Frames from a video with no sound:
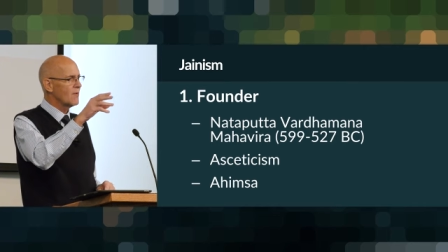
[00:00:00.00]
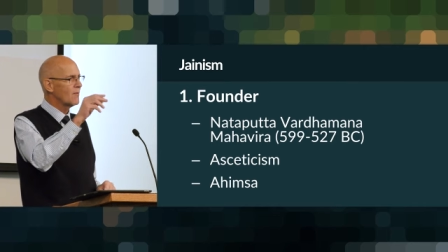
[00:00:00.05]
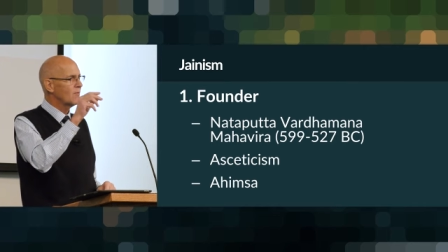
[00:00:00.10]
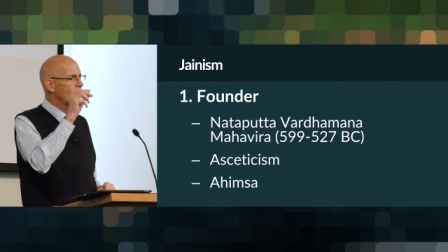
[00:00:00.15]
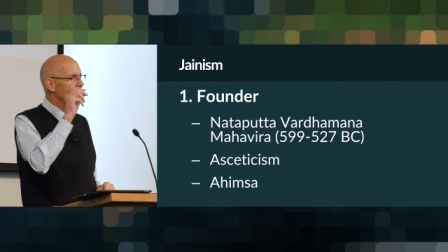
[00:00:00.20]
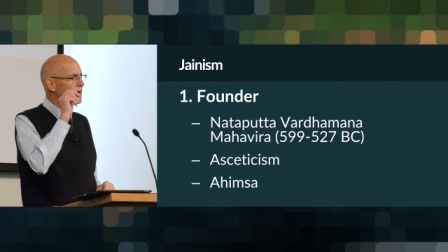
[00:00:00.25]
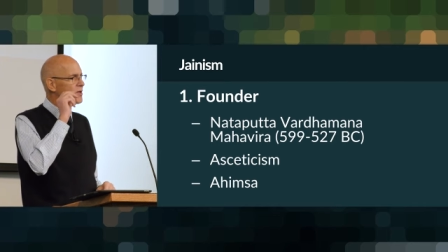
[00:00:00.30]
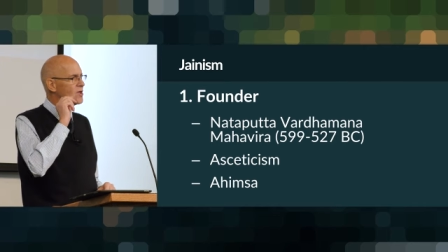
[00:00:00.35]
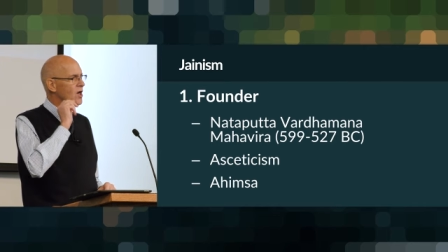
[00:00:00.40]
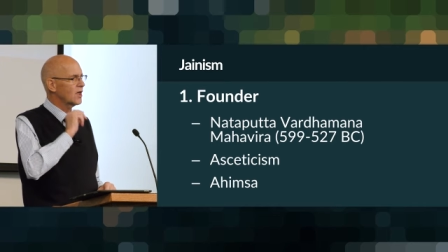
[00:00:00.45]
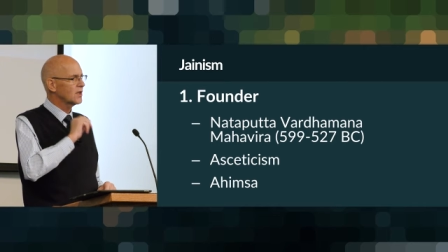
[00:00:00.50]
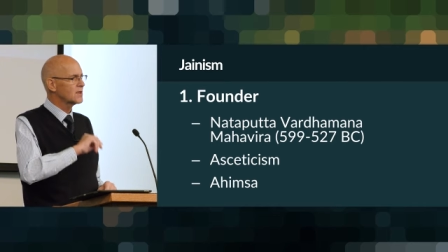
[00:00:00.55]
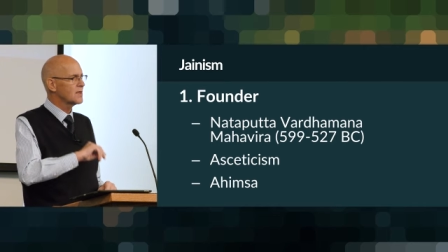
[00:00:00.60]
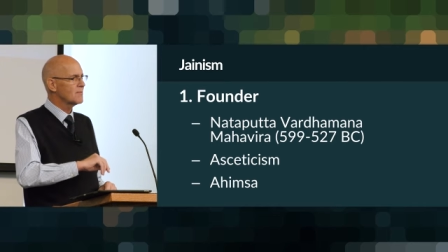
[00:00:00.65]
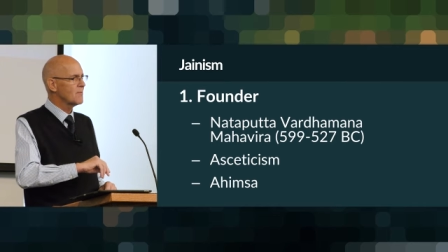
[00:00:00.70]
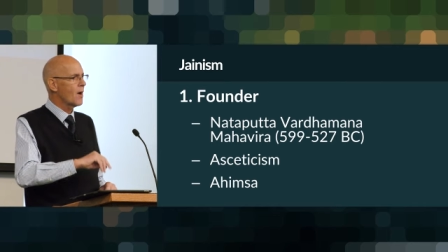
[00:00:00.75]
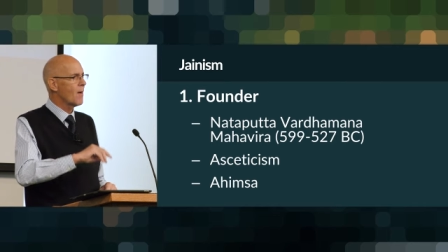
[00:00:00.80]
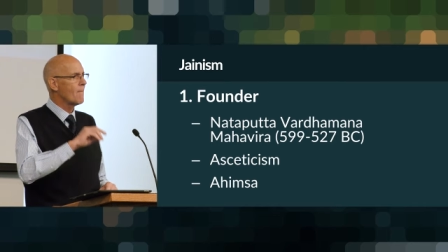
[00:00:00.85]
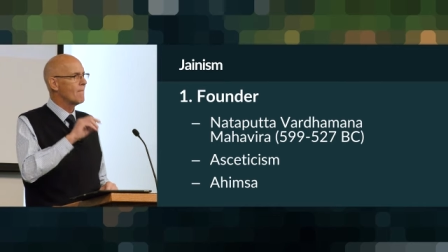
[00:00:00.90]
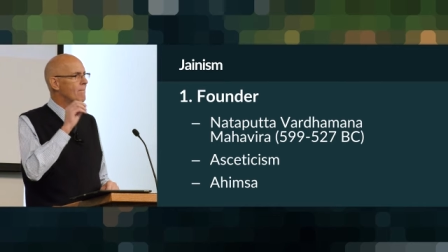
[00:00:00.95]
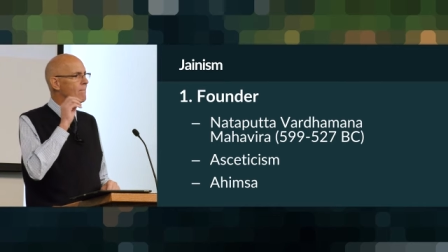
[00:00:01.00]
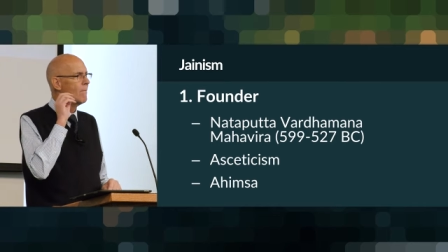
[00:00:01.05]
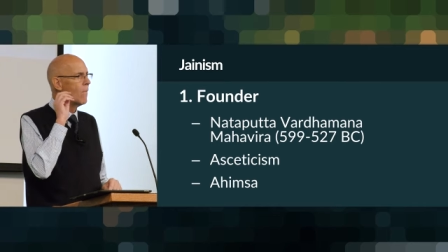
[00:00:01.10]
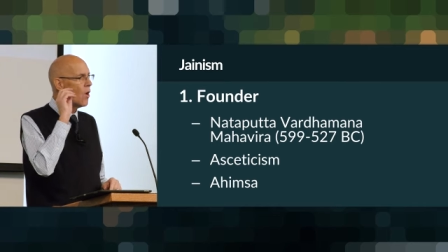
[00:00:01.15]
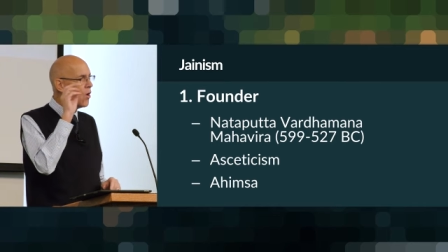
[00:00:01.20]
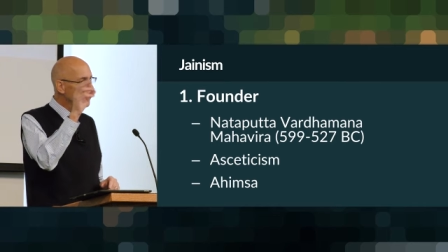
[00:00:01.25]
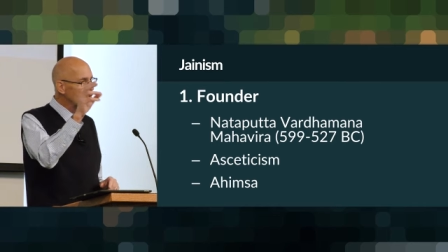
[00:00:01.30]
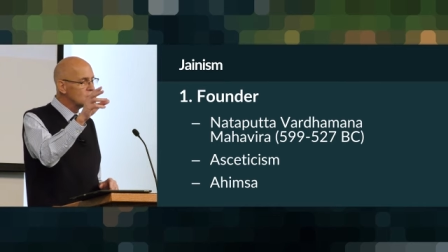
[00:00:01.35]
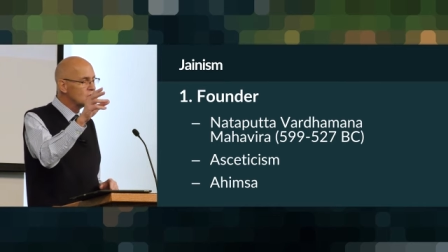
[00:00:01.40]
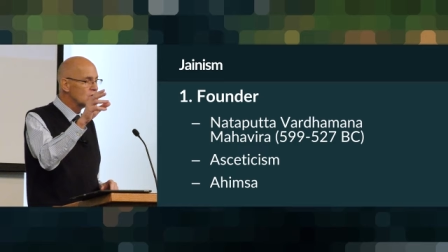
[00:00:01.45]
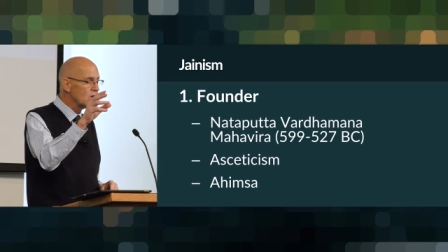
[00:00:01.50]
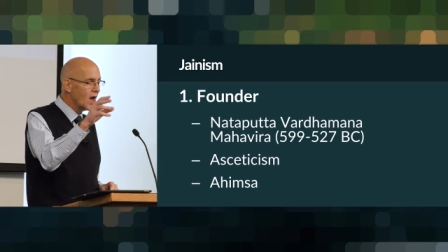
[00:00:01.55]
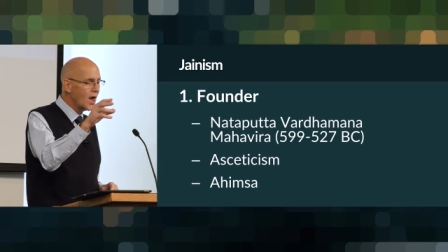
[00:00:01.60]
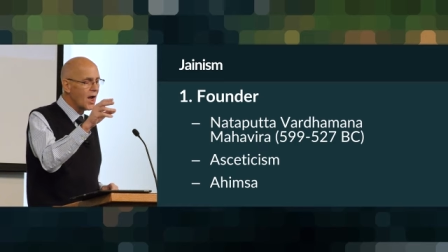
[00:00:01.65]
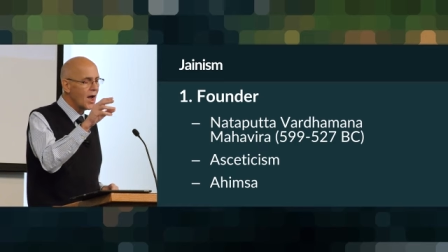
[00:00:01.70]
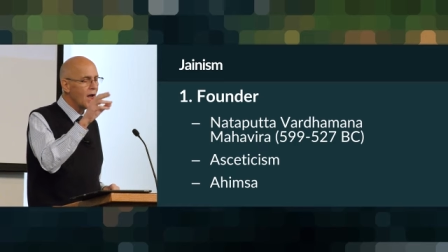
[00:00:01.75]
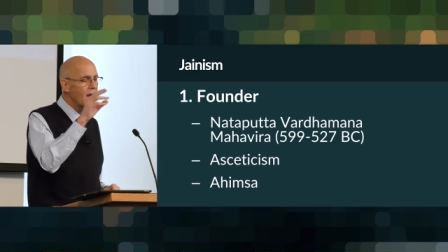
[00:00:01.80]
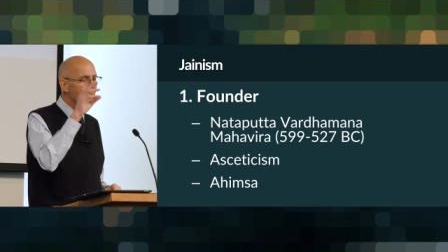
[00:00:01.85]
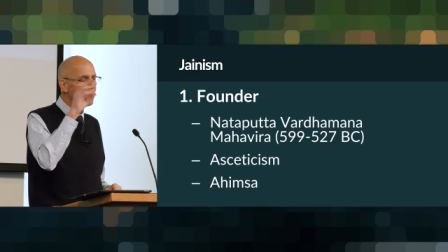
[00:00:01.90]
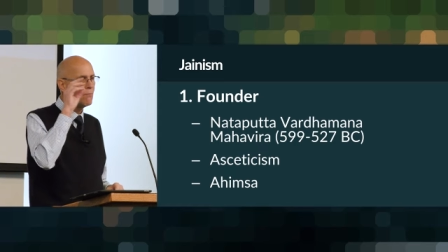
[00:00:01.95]
Remember I talked about
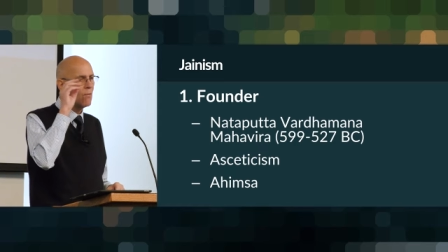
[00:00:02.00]
moksha?